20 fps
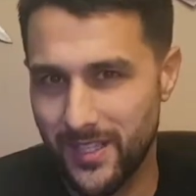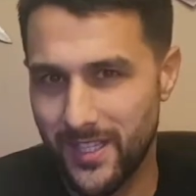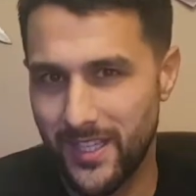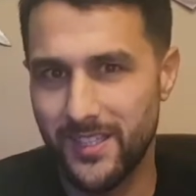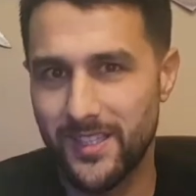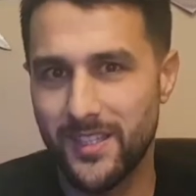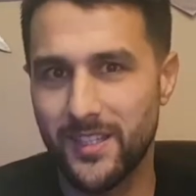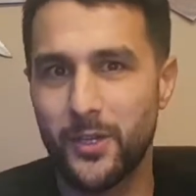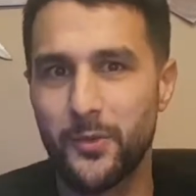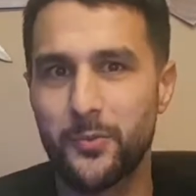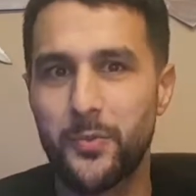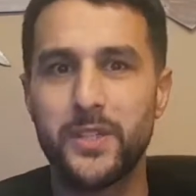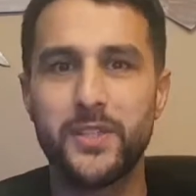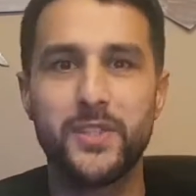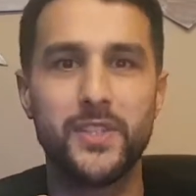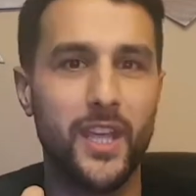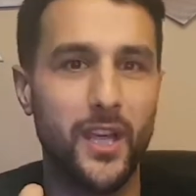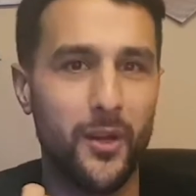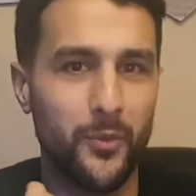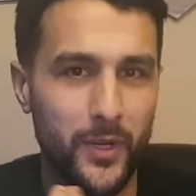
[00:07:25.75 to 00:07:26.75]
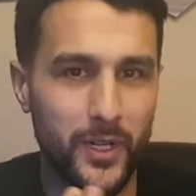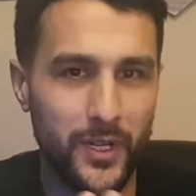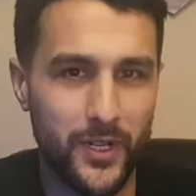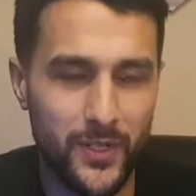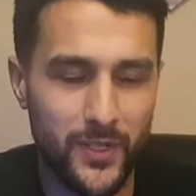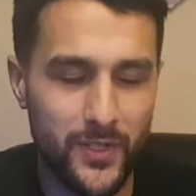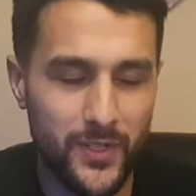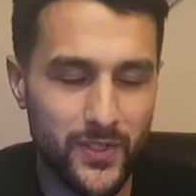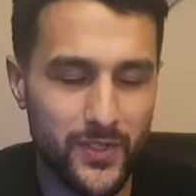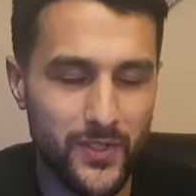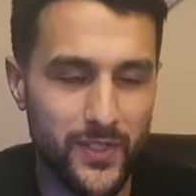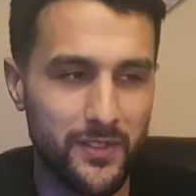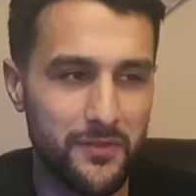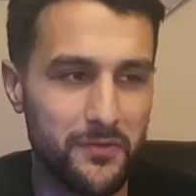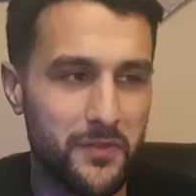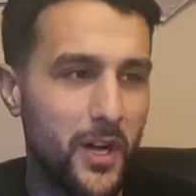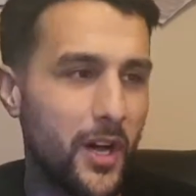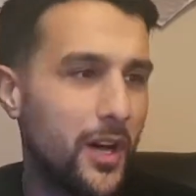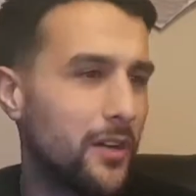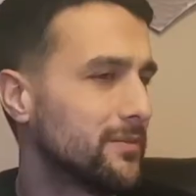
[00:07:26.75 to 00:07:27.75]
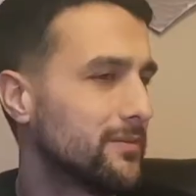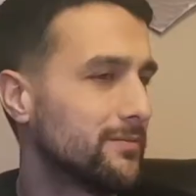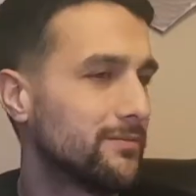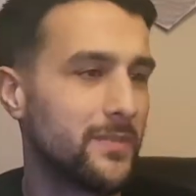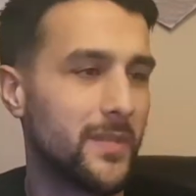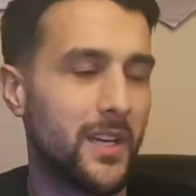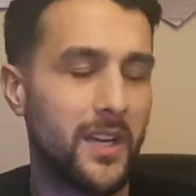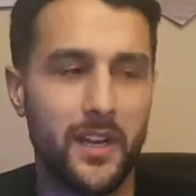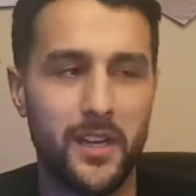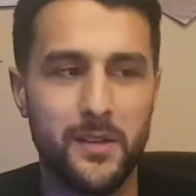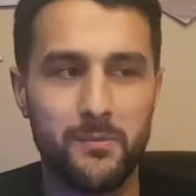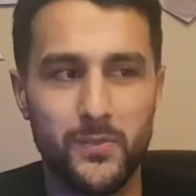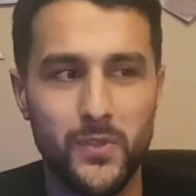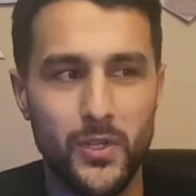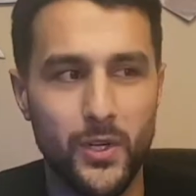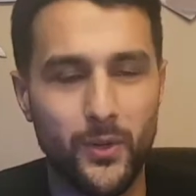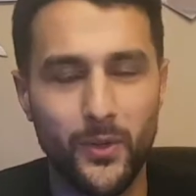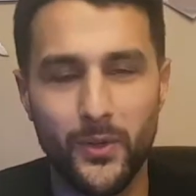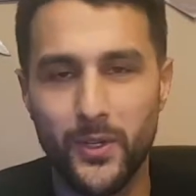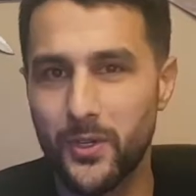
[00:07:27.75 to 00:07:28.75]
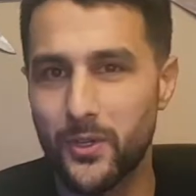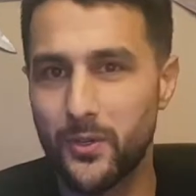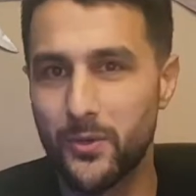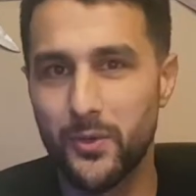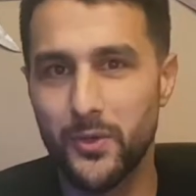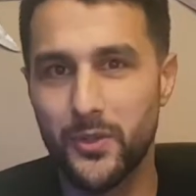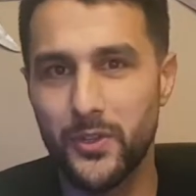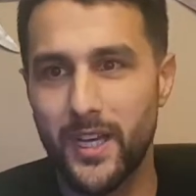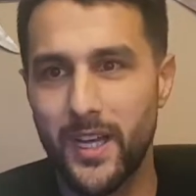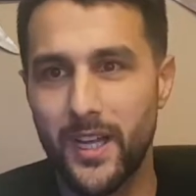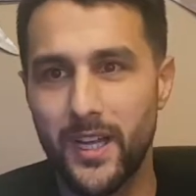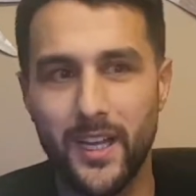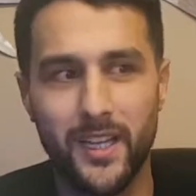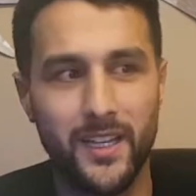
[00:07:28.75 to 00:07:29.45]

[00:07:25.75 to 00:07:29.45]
things a little bit to get readers involved, and I'm totally cool with that.